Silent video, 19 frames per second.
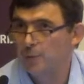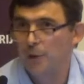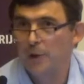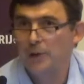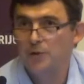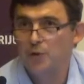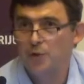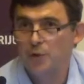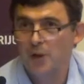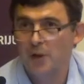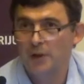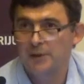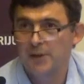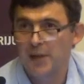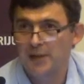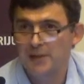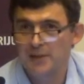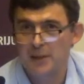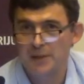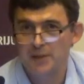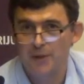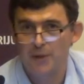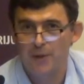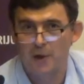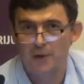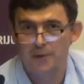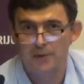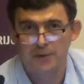in the French
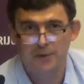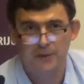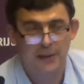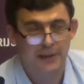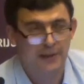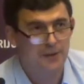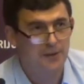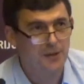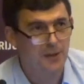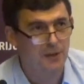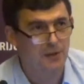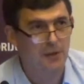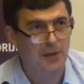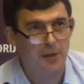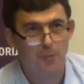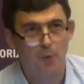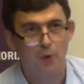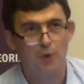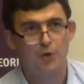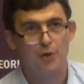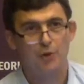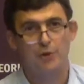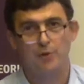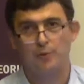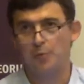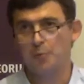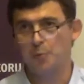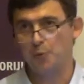context, I thought that the
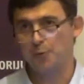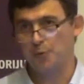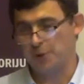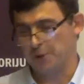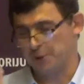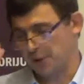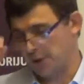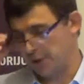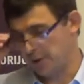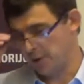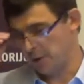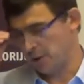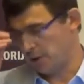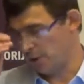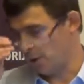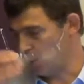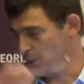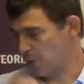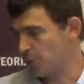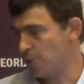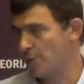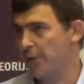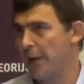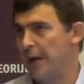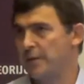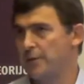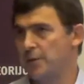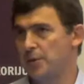emergence of a movement in the
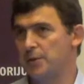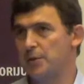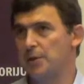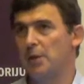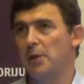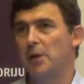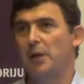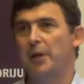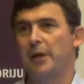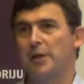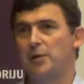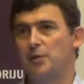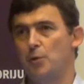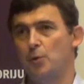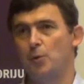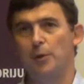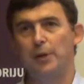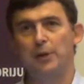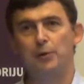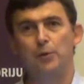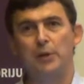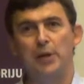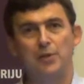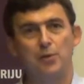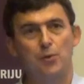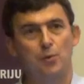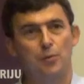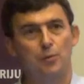years 2000,
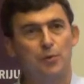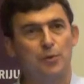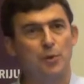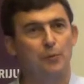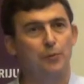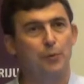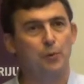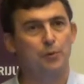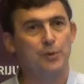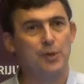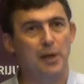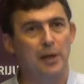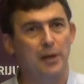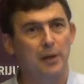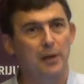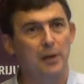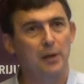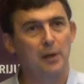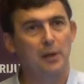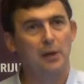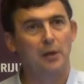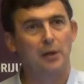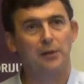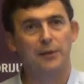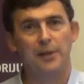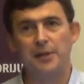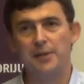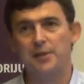Réseau Éducation Sans Frontières,
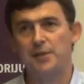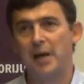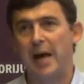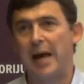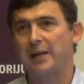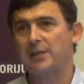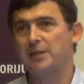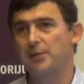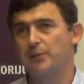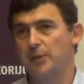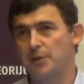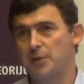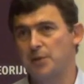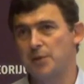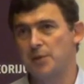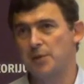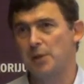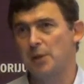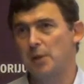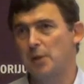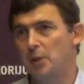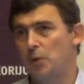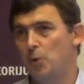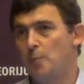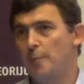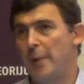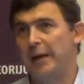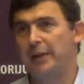that is,
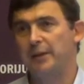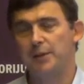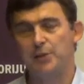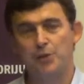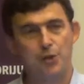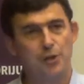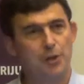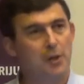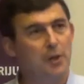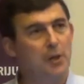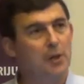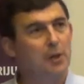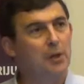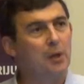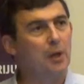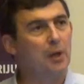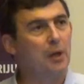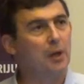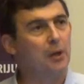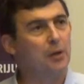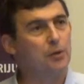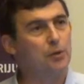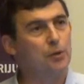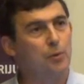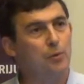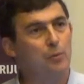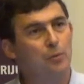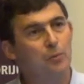activists who managed
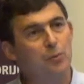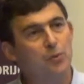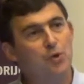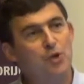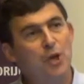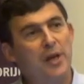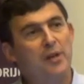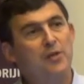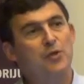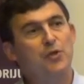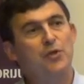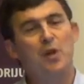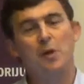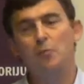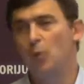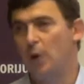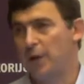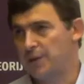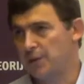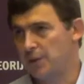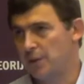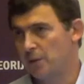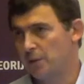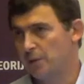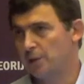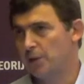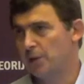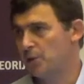to change
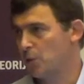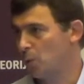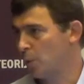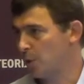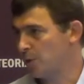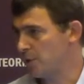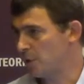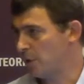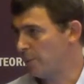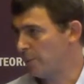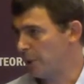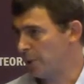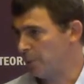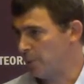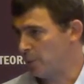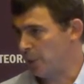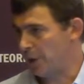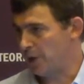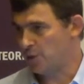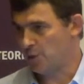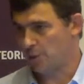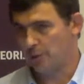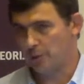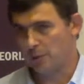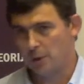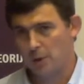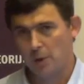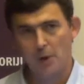somewhat the discourse about
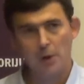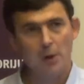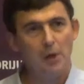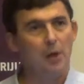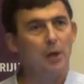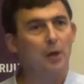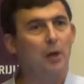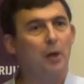immigration,